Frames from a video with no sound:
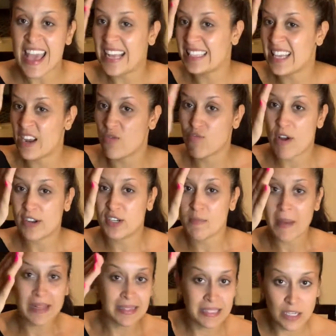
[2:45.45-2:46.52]
It's like
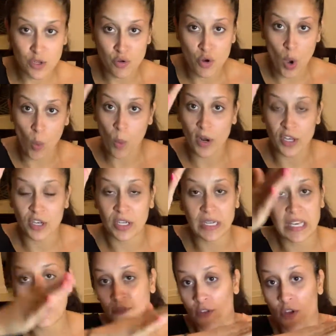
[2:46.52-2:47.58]
regimented. You know what you're
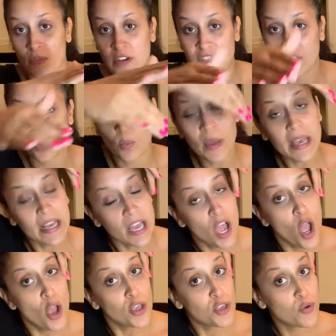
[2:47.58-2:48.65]
gonna eat for the rest of the week.
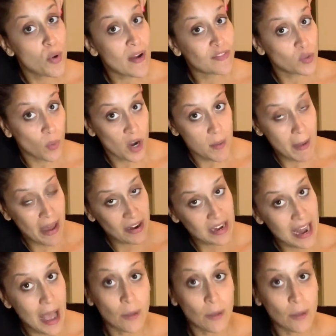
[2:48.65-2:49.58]
You don't have to worry about it.